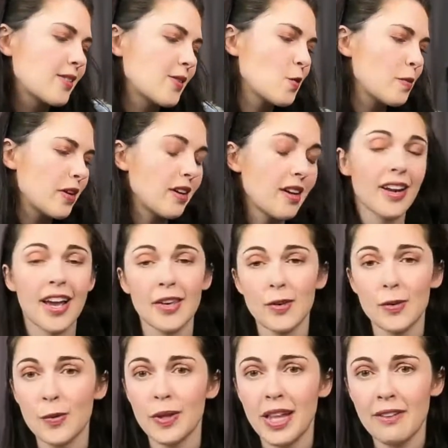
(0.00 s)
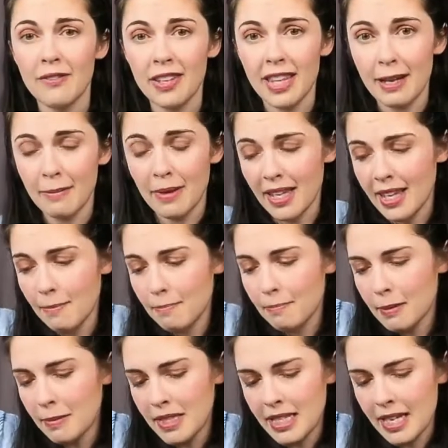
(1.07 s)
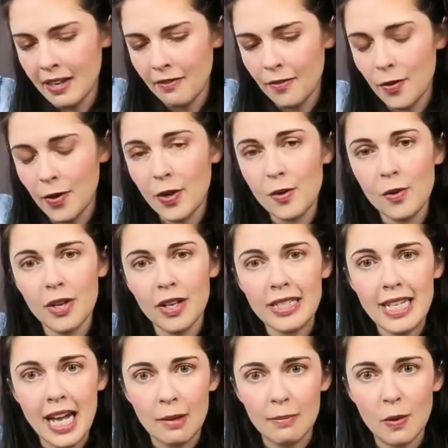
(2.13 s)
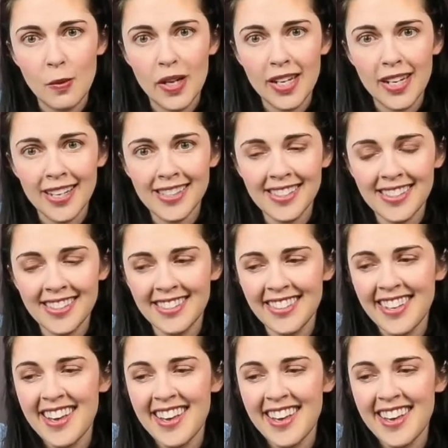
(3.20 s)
Oh my god, I Google everything. I'm like, yep, let me take a photo, tell me what it is.